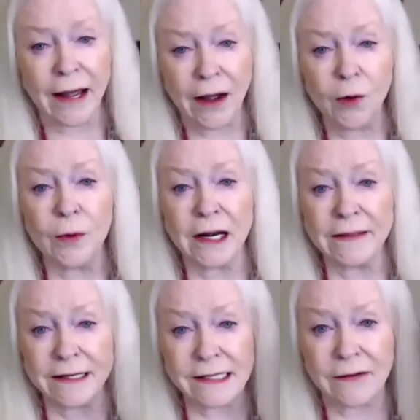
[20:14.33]

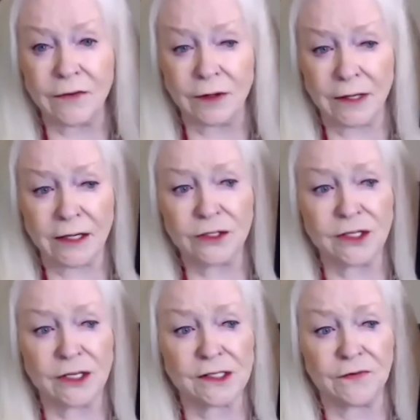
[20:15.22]
Outwitting the Devil. I had
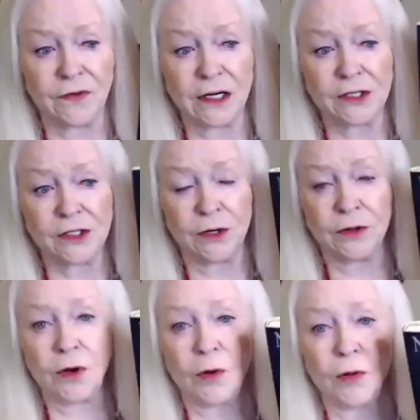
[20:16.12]
just finished,
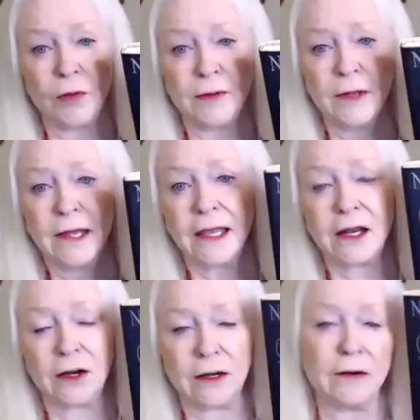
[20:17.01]
the whole
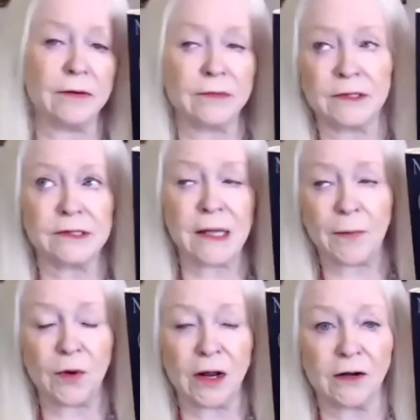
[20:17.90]
getting
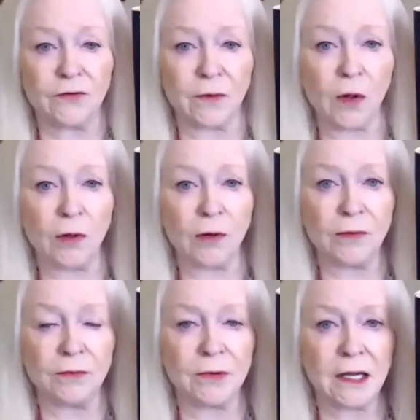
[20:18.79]
separated from the
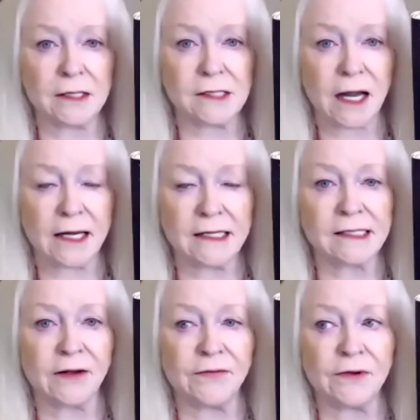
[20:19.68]
whole Kiyosaki
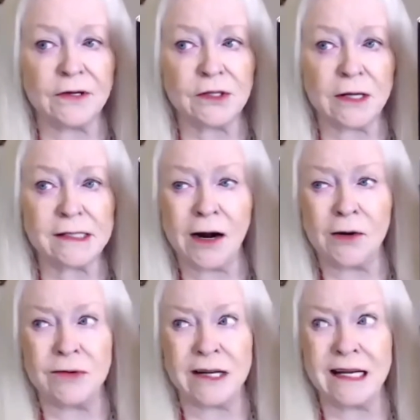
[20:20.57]
stuff. And so I said, I
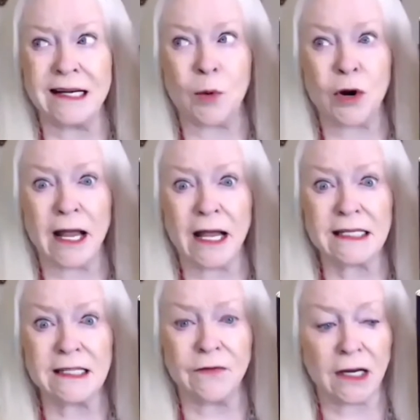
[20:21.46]
don't need any more
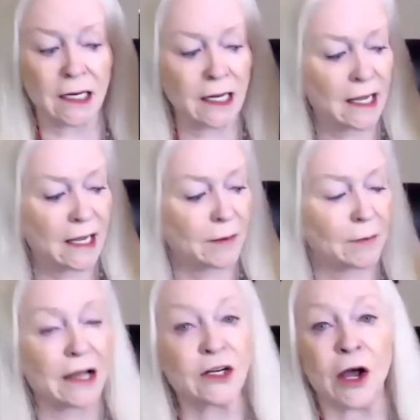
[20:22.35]
negativity.
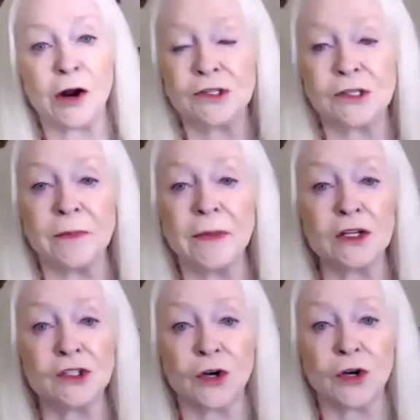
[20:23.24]
My daughter's a
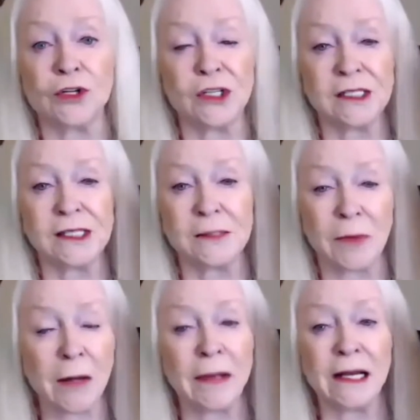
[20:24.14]
minister, and she says,
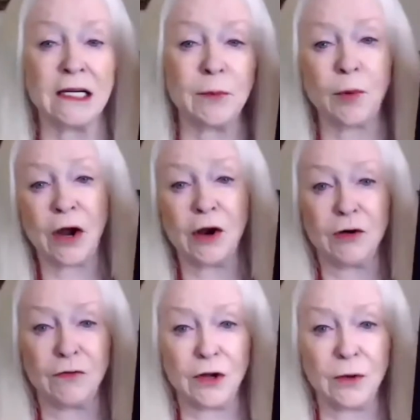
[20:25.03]
Mom, I need to pray
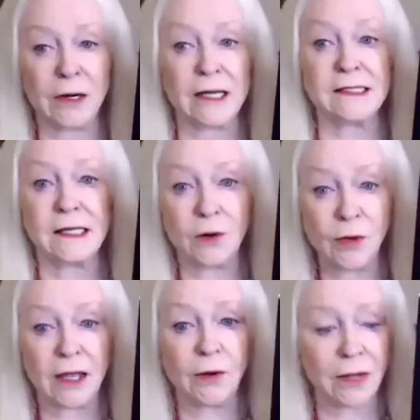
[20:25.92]
over you. And I said,
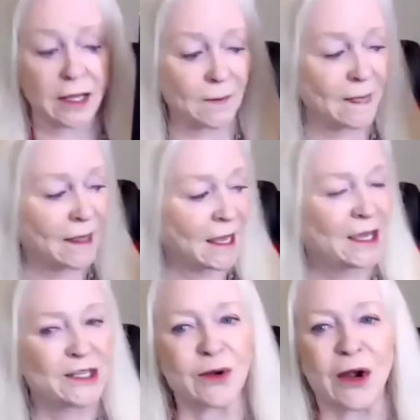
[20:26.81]
okay.
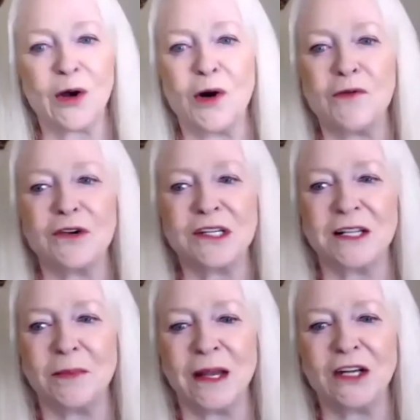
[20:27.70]
So I go over to
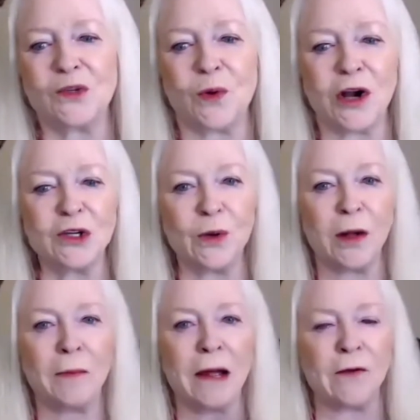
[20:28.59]
the beach where I do
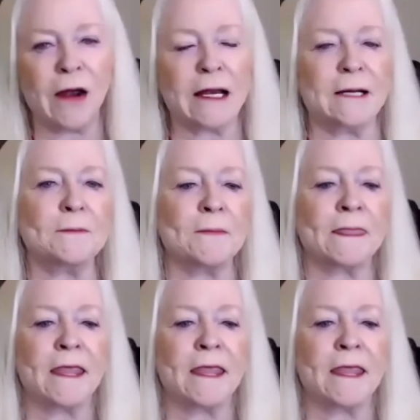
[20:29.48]
all my writing,